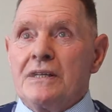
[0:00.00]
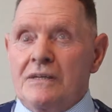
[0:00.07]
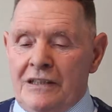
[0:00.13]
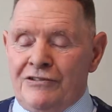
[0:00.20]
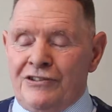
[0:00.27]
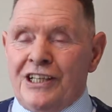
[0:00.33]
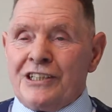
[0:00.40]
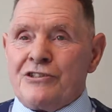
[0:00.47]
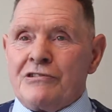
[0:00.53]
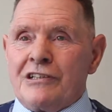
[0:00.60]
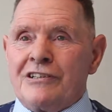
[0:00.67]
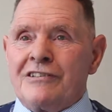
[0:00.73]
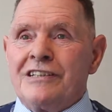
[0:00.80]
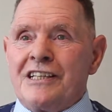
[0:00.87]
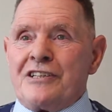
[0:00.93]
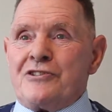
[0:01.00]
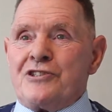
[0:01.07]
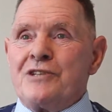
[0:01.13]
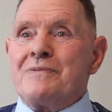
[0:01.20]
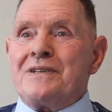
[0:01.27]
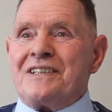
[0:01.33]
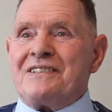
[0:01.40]
It was actually a
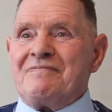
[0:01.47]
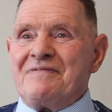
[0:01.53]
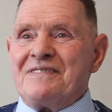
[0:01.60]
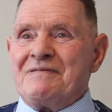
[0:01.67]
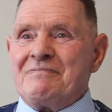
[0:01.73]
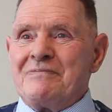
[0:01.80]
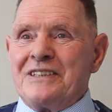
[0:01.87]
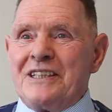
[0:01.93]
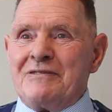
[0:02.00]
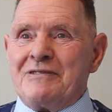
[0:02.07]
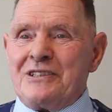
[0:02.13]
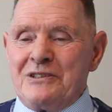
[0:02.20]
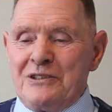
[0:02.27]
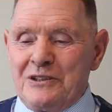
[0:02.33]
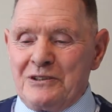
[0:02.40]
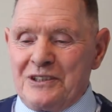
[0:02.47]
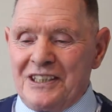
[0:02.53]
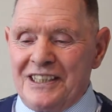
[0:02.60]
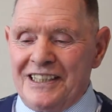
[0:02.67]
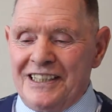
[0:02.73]
clergyman, believe it or not,